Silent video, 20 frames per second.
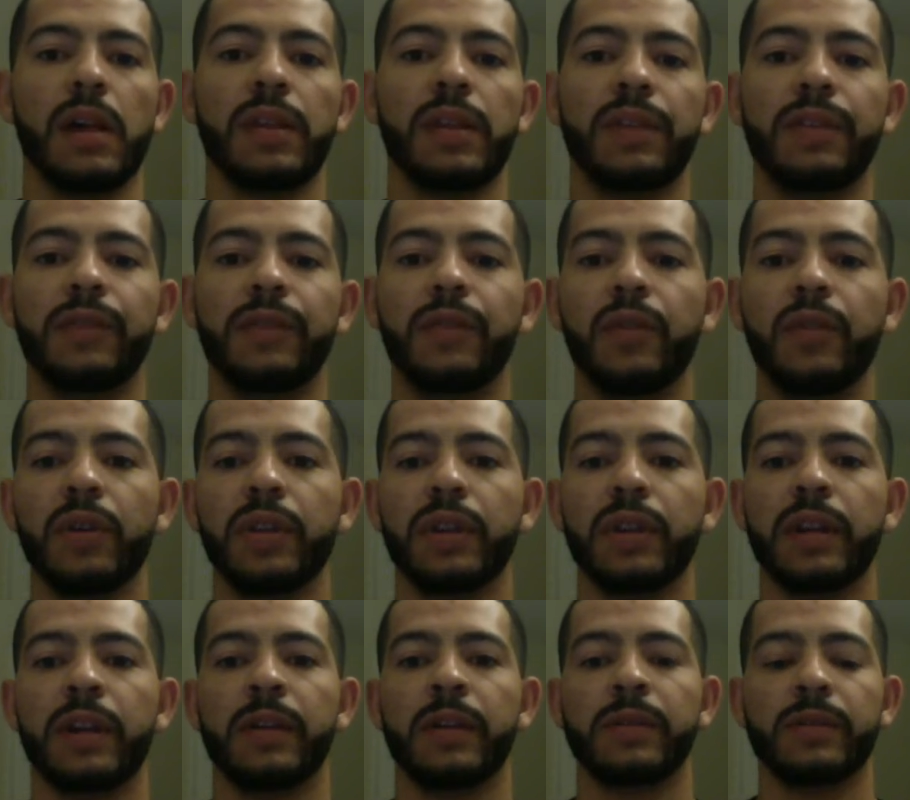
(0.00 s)
The fourth
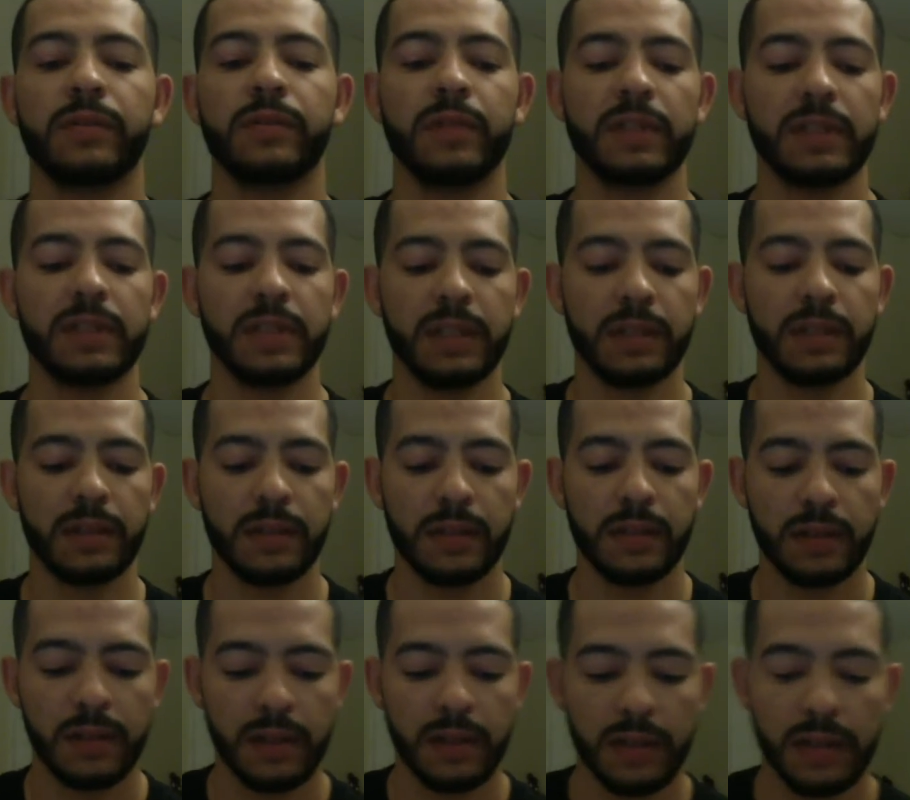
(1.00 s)
characteristic
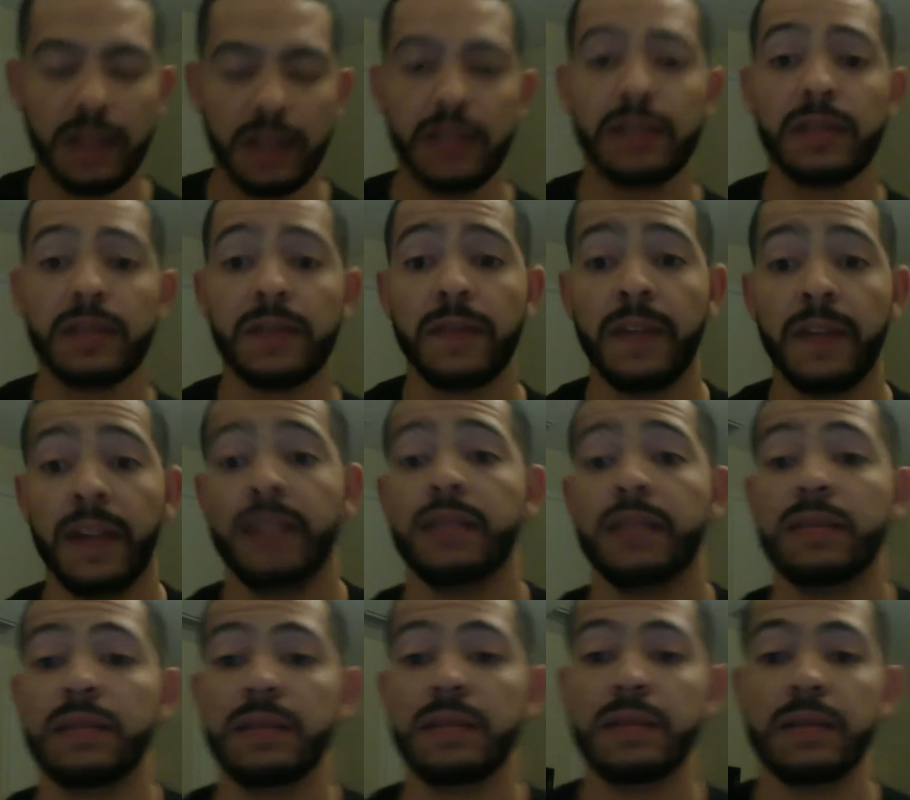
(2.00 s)
is
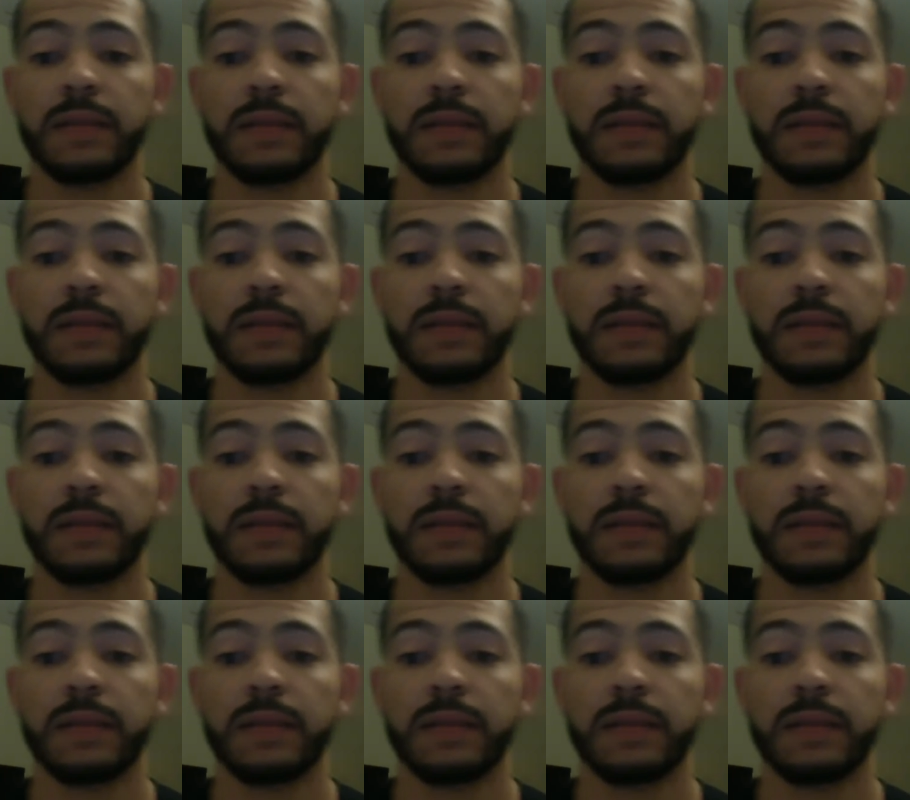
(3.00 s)
fantasy.